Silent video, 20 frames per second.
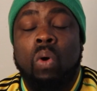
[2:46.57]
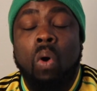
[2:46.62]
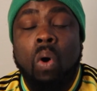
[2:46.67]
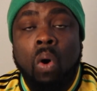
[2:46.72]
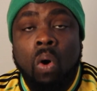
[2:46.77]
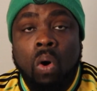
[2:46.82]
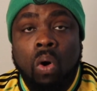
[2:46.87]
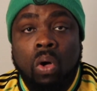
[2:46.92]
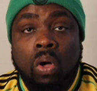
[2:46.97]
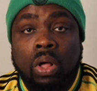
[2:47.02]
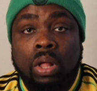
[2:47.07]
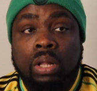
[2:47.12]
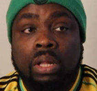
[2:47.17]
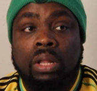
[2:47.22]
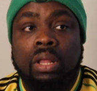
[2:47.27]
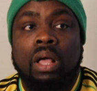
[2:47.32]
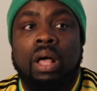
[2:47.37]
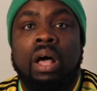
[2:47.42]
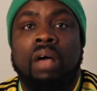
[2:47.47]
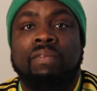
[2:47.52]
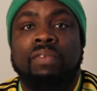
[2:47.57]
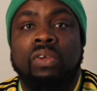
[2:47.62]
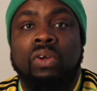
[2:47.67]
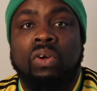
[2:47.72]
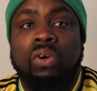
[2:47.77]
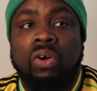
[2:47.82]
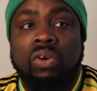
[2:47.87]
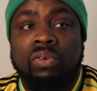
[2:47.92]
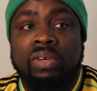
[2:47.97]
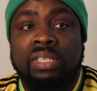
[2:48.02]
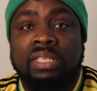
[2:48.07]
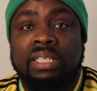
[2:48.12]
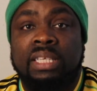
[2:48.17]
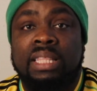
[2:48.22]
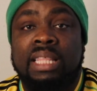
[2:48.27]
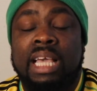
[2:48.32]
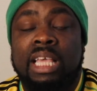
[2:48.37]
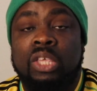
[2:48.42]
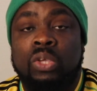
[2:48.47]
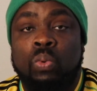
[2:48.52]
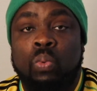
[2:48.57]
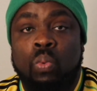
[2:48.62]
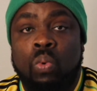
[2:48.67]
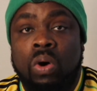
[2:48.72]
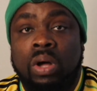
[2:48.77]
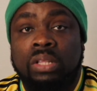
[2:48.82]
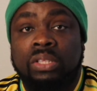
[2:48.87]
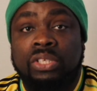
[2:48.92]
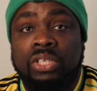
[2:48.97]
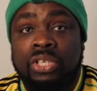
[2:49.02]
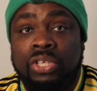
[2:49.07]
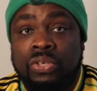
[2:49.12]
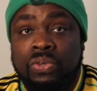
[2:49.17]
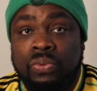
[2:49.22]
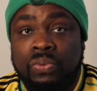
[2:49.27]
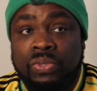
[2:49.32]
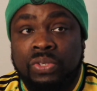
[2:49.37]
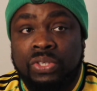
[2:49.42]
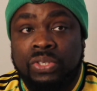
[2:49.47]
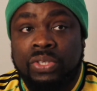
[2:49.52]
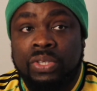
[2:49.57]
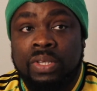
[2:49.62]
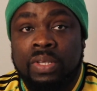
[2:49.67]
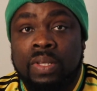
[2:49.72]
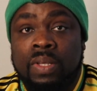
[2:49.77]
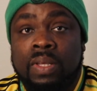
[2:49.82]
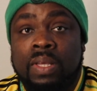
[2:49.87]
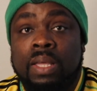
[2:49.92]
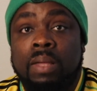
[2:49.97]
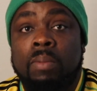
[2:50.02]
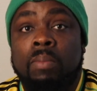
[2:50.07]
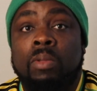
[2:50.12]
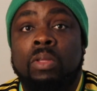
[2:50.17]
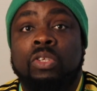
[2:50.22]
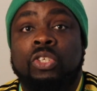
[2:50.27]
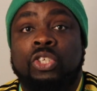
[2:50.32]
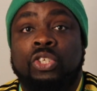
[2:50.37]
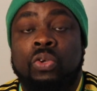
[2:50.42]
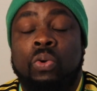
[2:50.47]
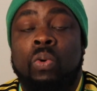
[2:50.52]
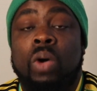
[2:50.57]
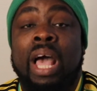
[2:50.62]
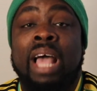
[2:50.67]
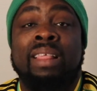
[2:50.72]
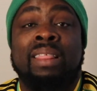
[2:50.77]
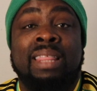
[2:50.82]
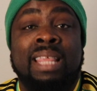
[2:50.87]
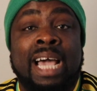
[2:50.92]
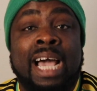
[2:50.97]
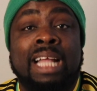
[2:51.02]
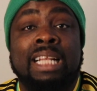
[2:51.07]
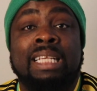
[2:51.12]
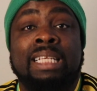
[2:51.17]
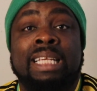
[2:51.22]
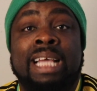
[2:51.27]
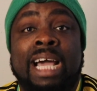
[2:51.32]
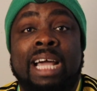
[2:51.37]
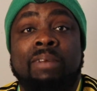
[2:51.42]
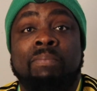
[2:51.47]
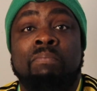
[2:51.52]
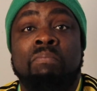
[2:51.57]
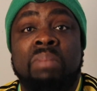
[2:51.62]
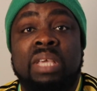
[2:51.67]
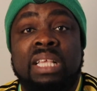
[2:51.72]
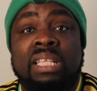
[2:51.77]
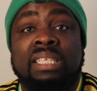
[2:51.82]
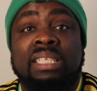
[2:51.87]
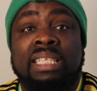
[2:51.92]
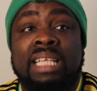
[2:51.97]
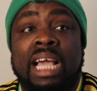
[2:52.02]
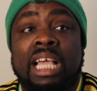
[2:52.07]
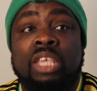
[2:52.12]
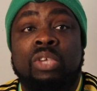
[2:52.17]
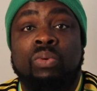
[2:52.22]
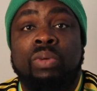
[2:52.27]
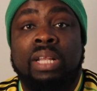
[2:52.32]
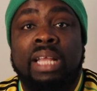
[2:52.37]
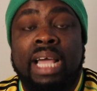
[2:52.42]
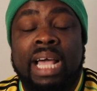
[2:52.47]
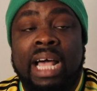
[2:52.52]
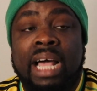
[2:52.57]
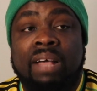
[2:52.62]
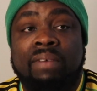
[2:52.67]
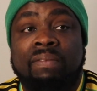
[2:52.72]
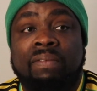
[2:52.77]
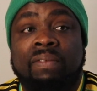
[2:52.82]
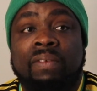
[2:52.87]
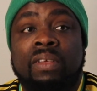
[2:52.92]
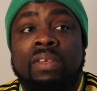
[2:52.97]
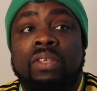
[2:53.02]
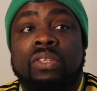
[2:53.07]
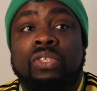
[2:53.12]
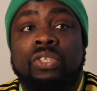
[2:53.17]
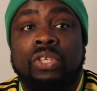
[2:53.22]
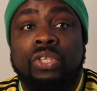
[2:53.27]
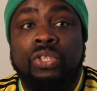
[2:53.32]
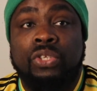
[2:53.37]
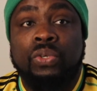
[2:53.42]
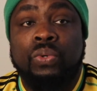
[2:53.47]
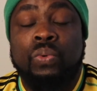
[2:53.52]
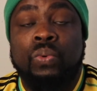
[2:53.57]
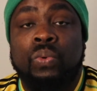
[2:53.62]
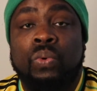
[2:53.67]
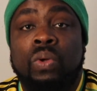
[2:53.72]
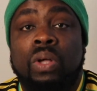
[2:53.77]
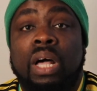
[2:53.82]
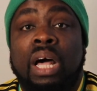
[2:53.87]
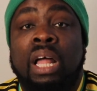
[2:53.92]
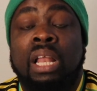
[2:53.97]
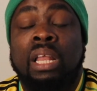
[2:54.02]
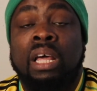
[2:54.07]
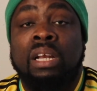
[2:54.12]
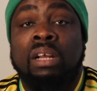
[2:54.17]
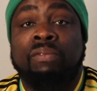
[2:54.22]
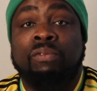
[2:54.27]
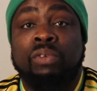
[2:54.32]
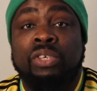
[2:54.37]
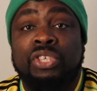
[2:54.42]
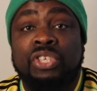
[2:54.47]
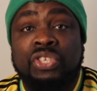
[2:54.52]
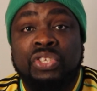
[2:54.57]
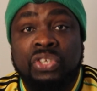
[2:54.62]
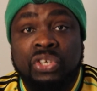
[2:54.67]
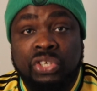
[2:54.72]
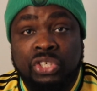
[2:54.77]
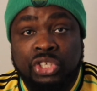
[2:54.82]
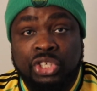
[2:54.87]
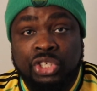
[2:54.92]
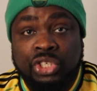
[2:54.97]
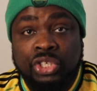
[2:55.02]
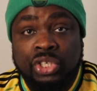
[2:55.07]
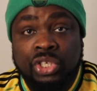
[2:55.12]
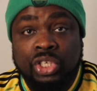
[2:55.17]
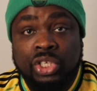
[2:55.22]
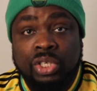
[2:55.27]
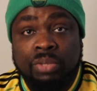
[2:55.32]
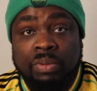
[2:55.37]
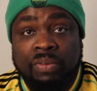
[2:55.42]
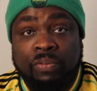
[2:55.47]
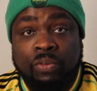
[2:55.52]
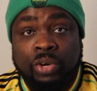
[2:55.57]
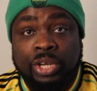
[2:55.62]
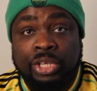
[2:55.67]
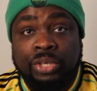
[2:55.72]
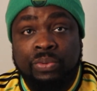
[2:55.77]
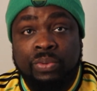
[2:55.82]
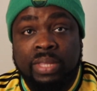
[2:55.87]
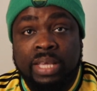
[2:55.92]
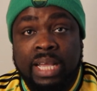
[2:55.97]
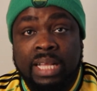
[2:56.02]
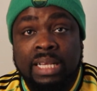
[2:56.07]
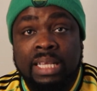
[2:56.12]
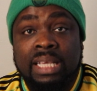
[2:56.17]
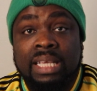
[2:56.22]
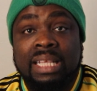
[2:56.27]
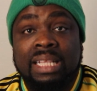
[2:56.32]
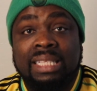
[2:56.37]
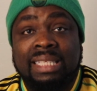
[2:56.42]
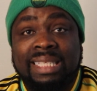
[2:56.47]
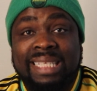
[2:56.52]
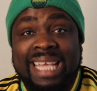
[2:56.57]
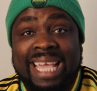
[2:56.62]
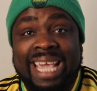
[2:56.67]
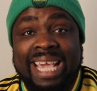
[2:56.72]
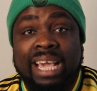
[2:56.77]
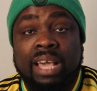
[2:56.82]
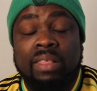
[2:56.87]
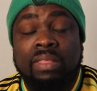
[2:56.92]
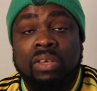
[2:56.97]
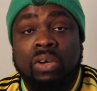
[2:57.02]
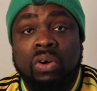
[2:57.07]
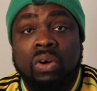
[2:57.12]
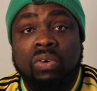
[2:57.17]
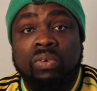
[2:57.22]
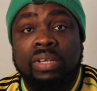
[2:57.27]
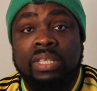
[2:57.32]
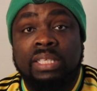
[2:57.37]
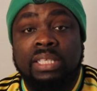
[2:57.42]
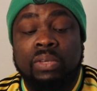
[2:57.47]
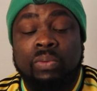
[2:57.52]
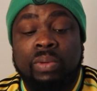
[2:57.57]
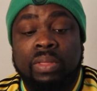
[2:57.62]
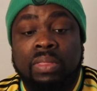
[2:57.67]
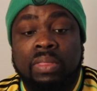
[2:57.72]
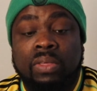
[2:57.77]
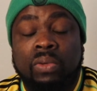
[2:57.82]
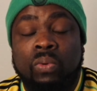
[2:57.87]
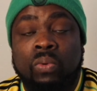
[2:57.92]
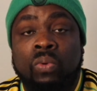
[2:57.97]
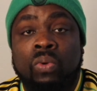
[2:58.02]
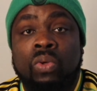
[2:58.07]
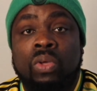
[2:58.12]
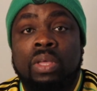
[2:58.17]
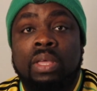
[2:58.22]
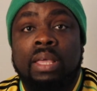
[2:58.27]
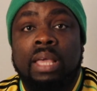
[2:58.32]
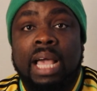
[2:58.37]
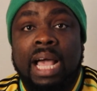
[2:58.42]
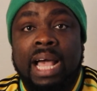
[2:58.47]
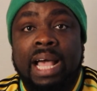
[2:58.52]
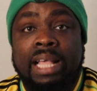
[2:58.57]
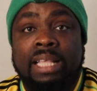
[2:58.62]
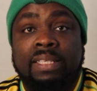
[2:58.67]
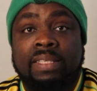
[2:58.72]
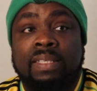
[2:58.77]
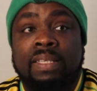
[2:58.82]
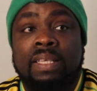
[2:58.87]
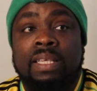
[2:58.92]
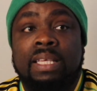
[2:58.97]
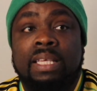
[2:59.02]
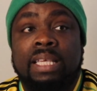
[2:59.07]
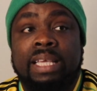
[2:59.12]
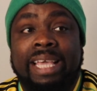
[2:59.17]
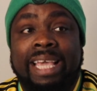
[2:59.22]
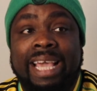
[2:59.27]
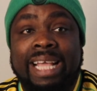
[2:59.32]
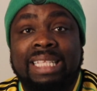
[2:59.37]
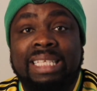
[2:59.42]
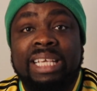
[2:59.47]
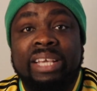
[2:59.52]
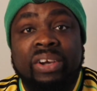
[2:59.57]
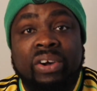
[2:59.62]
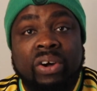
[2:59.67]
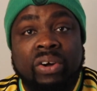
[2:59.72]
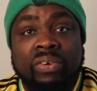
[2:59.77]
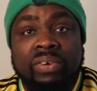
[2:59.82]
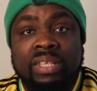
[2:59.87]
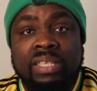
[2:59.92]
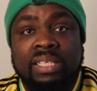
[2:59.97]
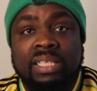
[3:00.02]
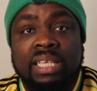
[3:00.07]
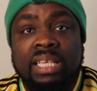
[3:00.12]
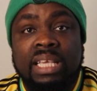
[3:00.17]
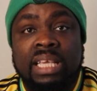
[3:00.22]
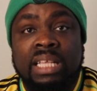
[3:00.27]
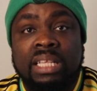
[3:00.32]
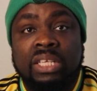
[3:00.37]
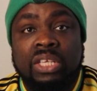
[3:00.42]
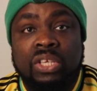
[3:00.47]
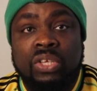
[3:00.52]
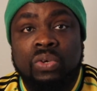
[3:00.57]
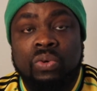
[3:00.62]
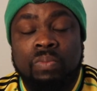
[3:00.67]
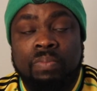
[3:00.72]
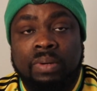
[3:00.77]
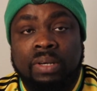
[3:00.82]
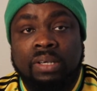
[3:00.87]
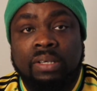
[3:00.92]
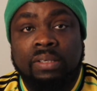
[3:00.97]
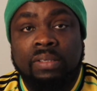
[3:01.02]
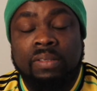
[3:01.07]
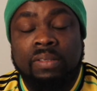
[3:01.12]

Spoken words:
all of your currency that you want to use. So, and that means that you will have to do a lot of research before you do that. Take the currency with you, as getting currency in Cuba